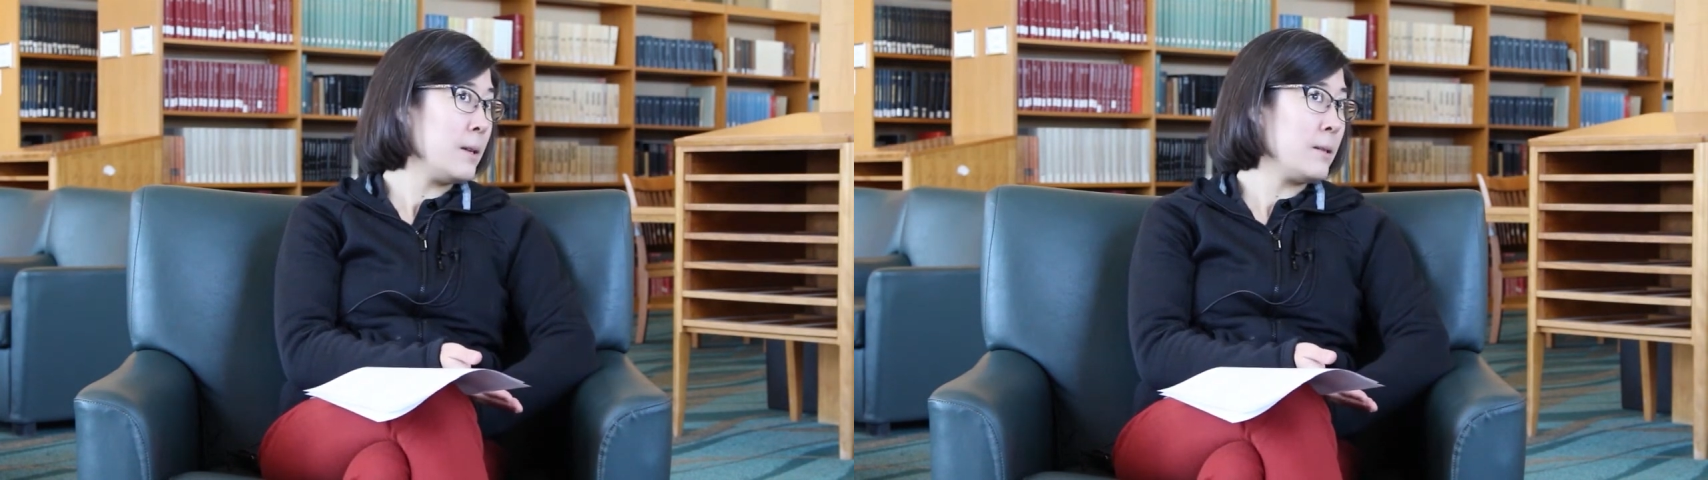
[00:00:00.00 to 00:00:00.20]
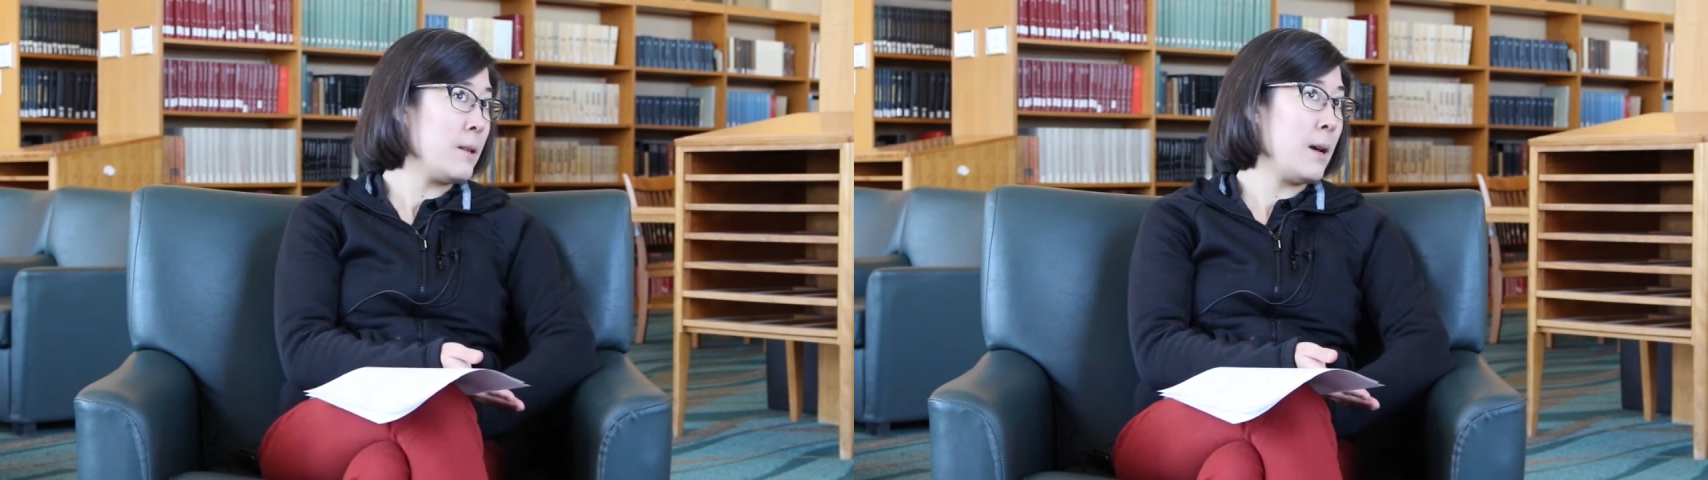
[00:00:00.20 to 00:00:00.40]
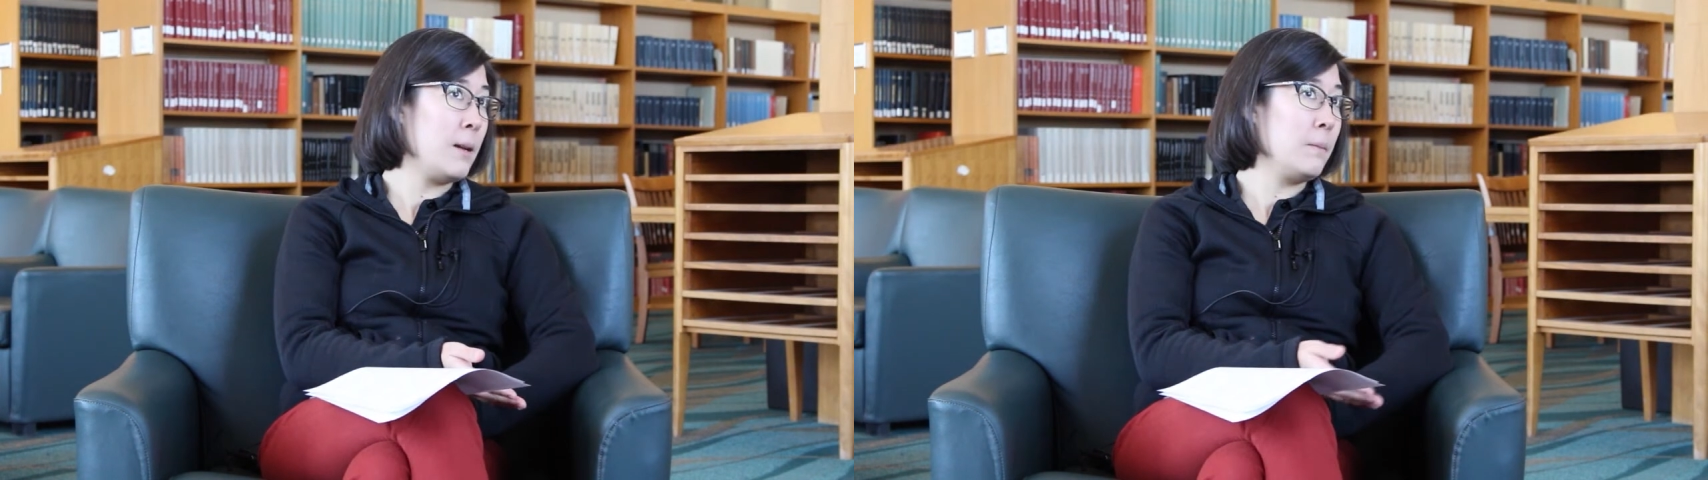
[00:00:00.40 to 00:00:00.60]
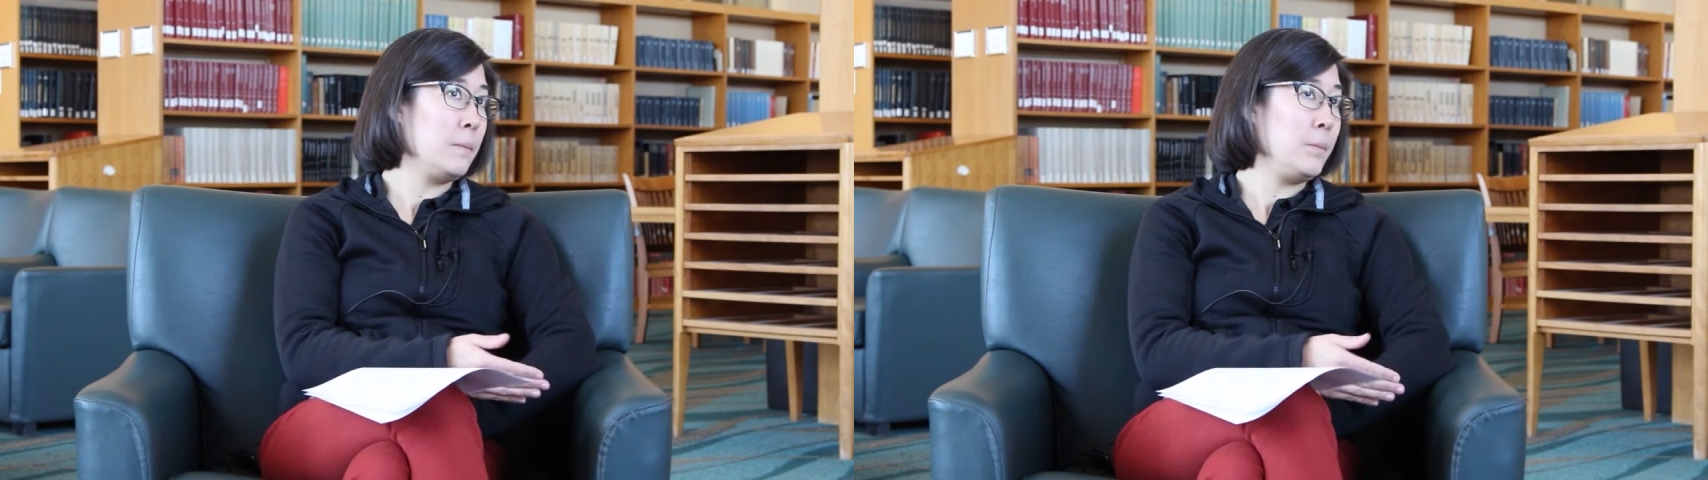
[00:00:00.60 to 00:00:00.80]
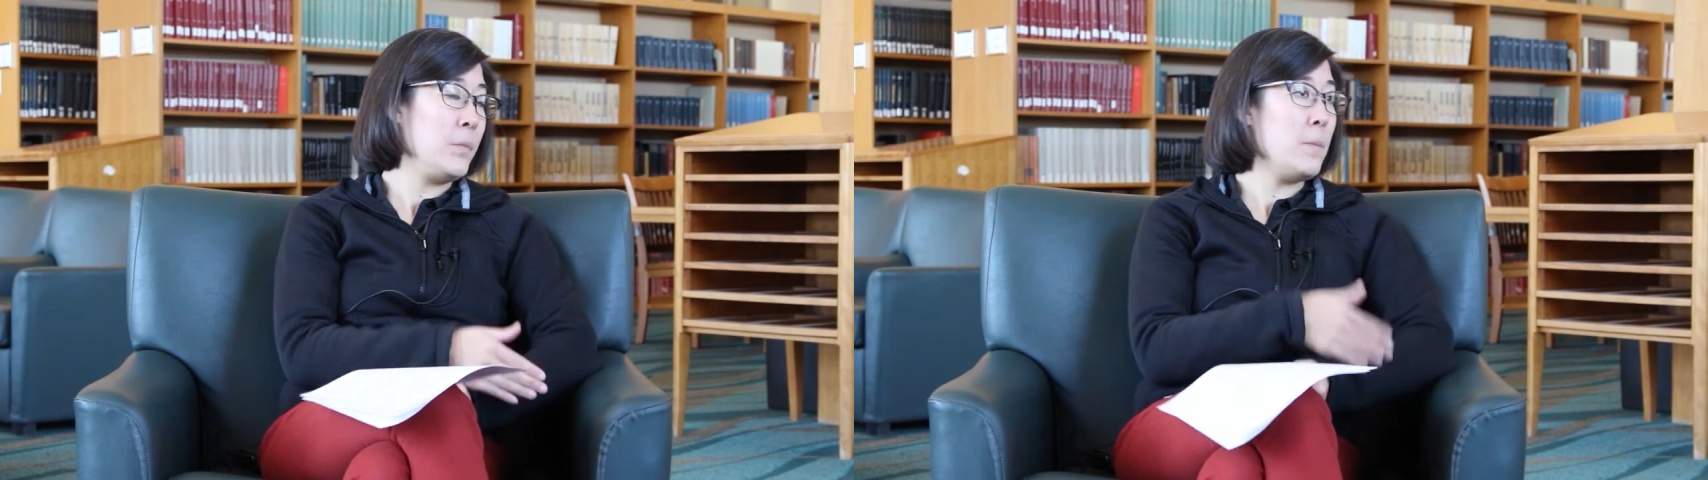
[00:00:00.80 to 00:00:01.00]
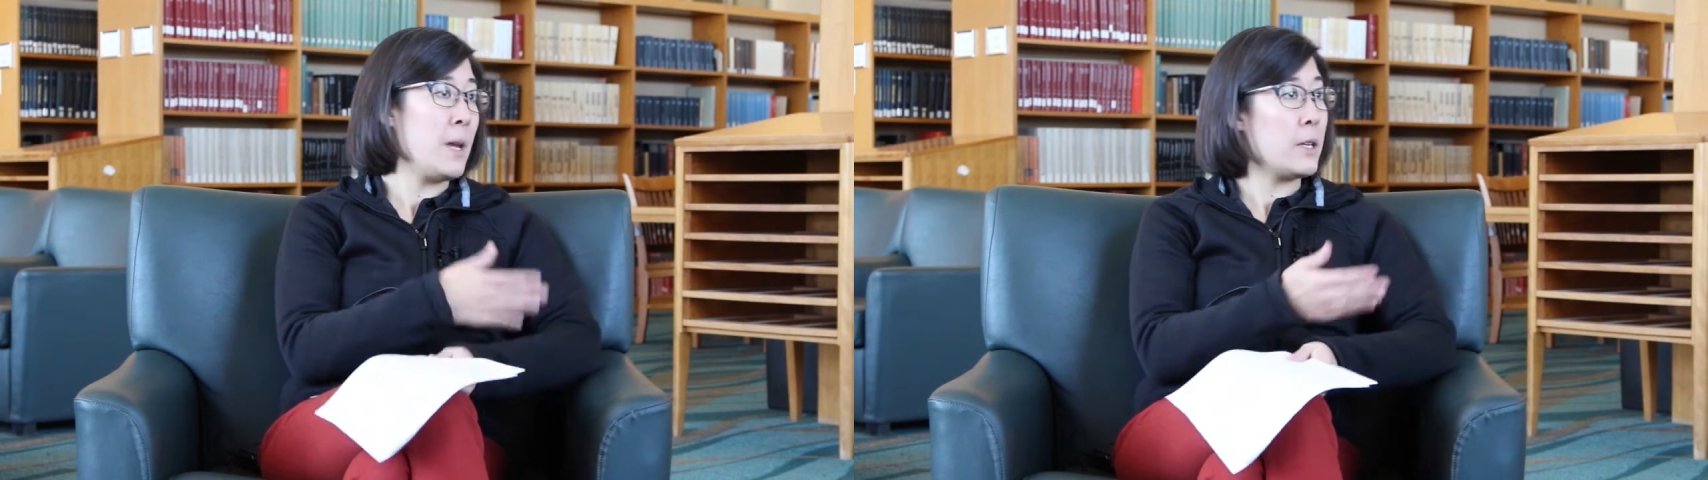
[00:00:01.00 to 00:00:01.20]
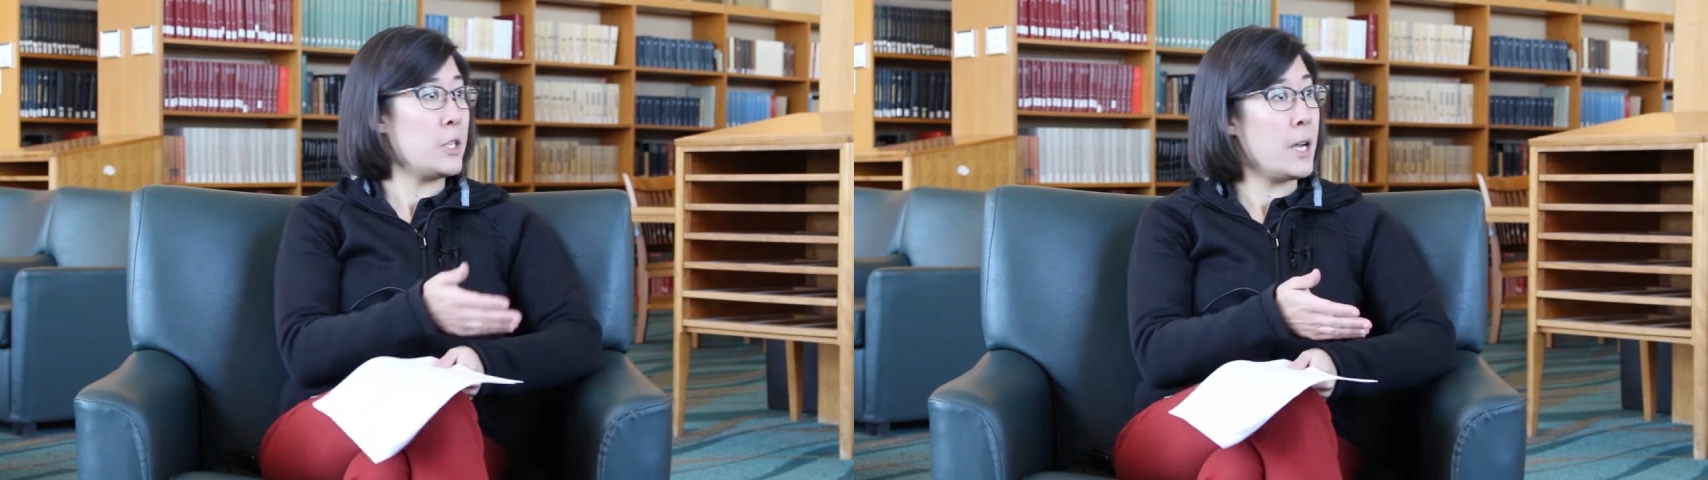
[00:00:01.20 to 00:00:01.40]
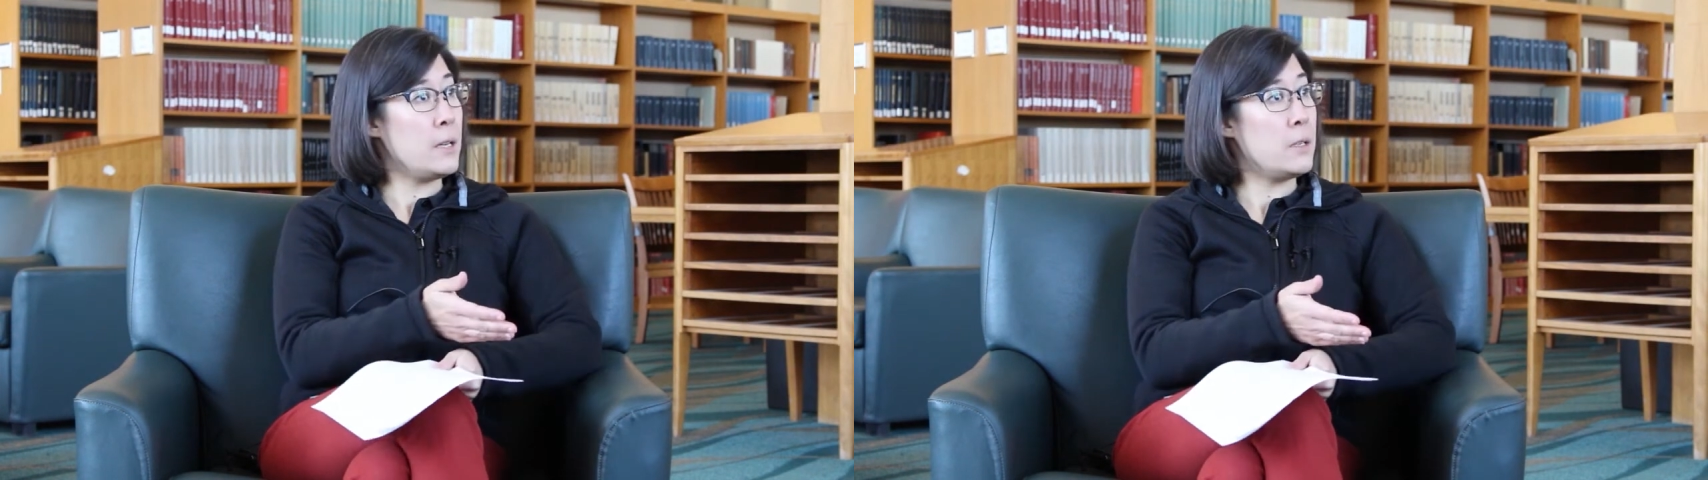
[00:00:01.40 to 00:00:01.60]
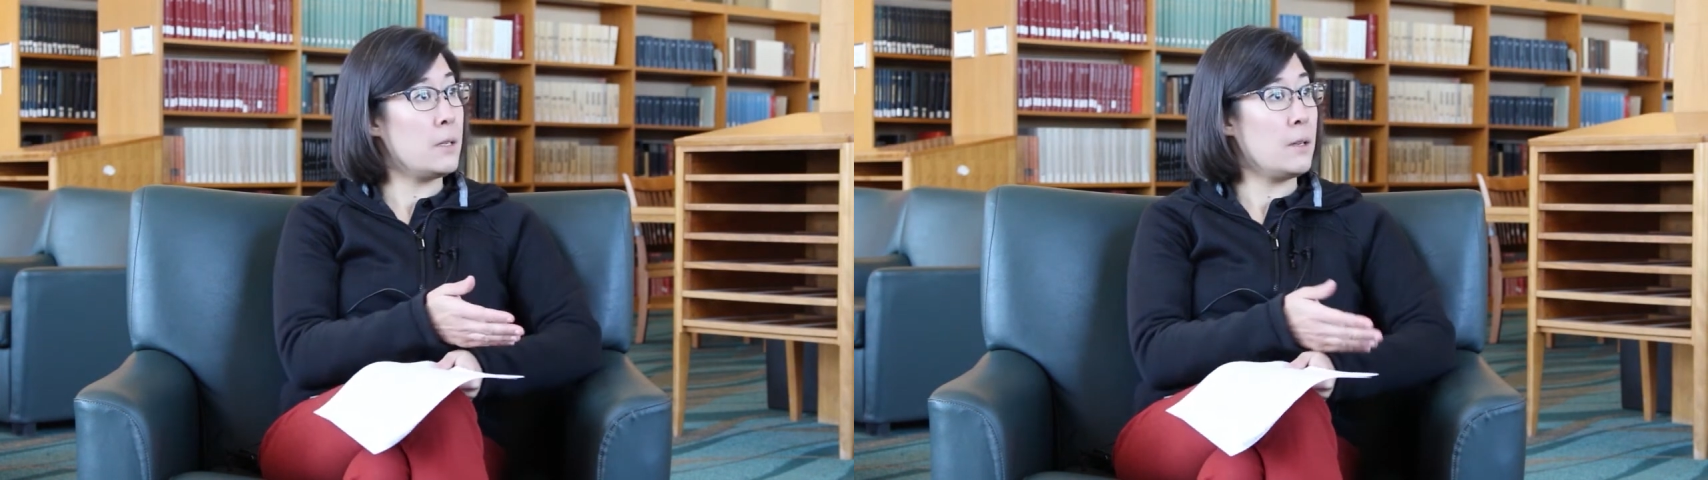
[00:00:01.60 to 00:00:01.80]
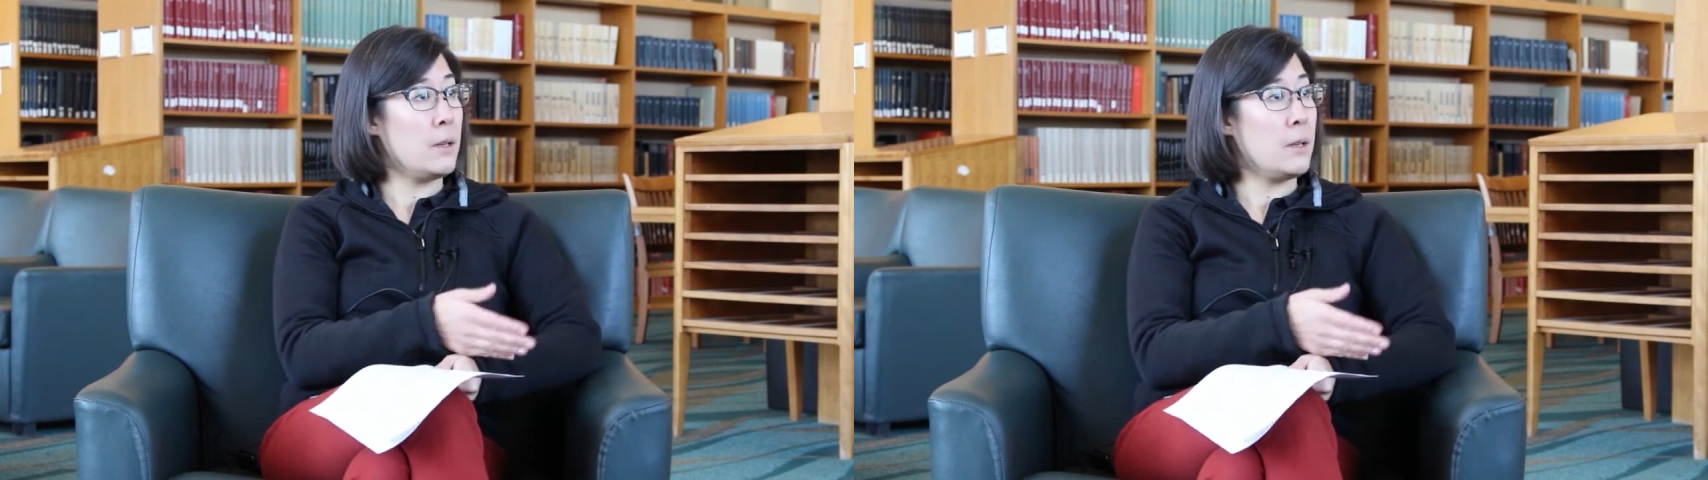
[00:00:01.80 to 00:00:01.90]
is that you make a change,